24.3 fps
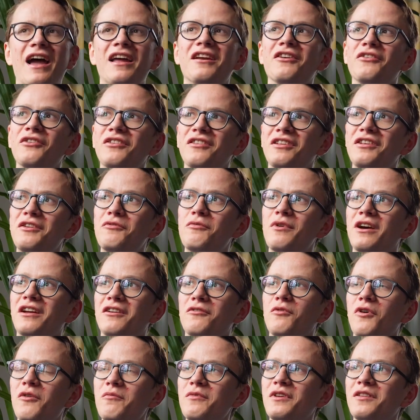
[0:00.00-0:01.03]
I don't see where the
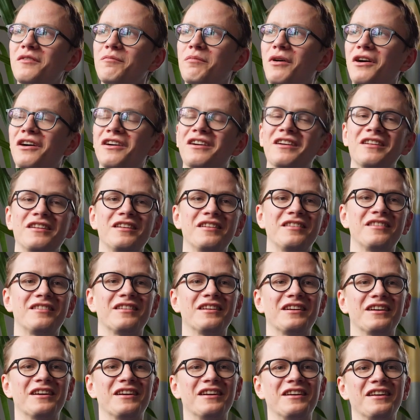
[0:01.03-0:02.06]
romance part is
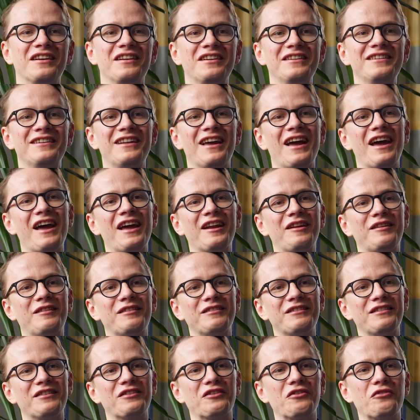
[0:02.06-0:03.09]
in that
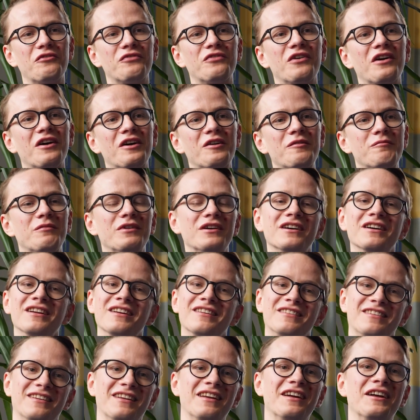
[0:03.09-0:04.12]
so far,
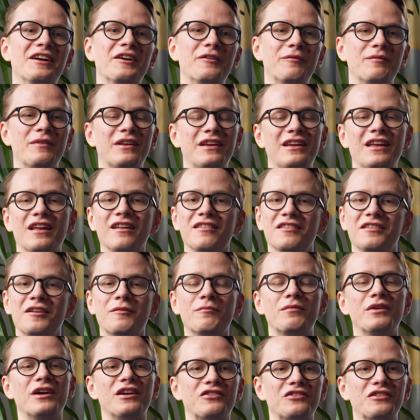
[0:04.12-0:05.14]
but I guess some
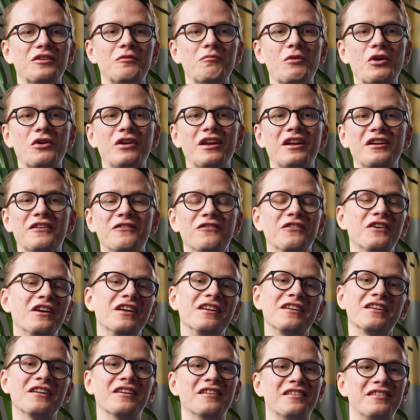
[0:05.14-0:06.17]
passion about
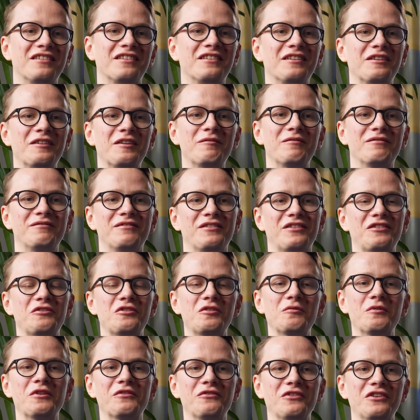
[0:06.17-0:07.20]
anything is
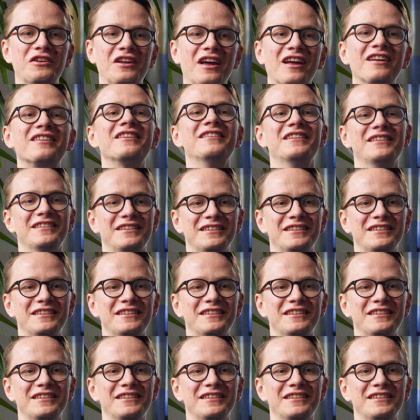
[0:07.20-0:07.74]
suitable for that.